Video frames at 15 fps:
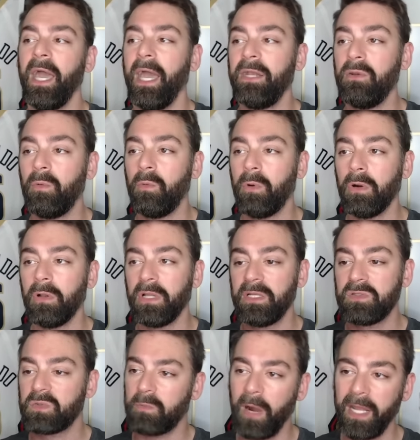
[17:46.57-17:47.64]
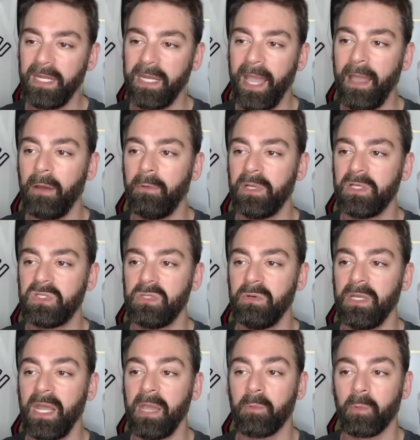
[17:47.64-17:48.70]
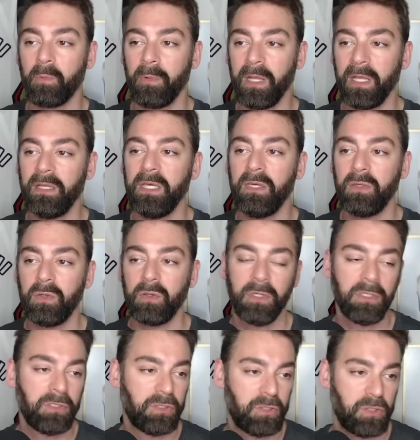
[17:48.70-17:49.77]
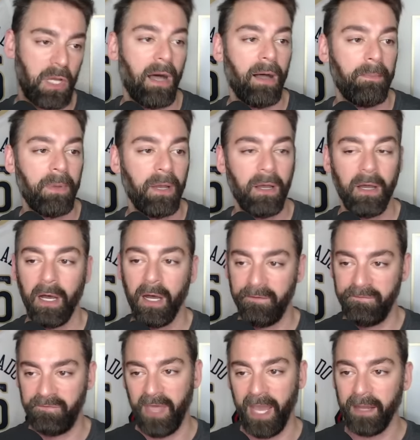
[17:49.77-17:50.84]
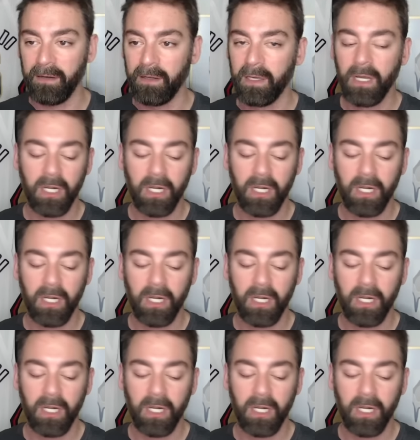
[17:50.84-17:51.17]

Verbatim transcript: And New Orleans right now is doing a really good job of that.